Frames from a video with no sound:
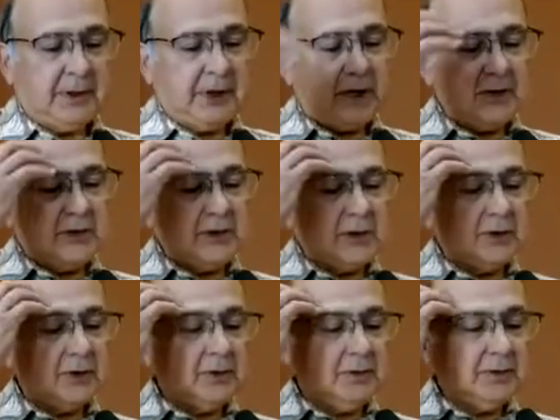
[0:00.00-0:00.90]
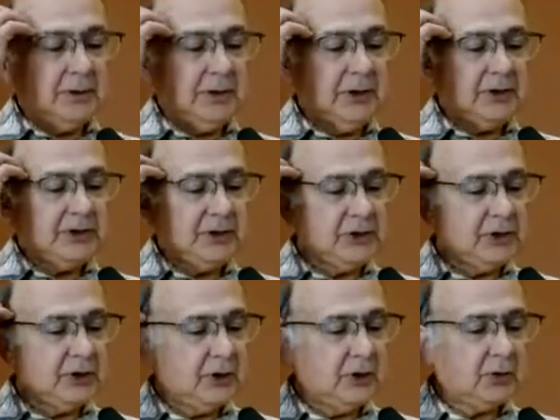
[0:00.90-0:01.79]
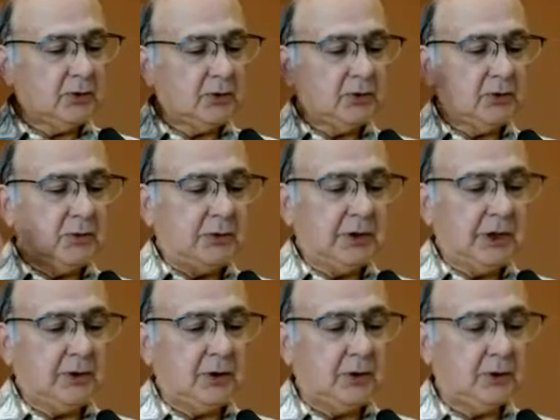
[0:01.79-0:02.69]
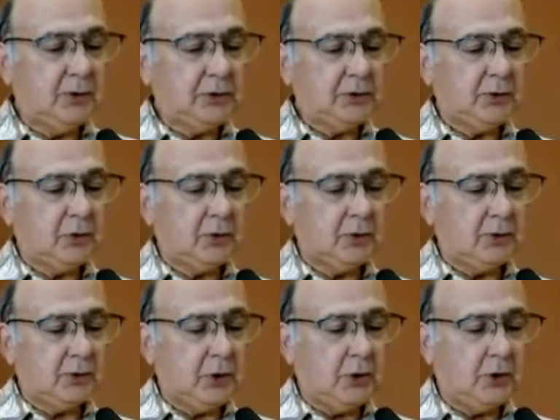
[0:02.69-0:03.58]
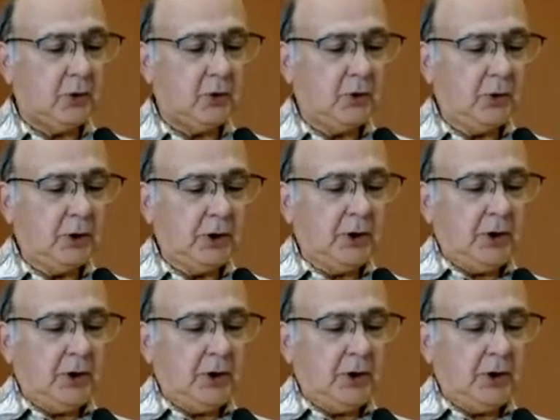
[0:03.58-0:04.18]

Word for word: At dinner, he sits alone, and those who don't know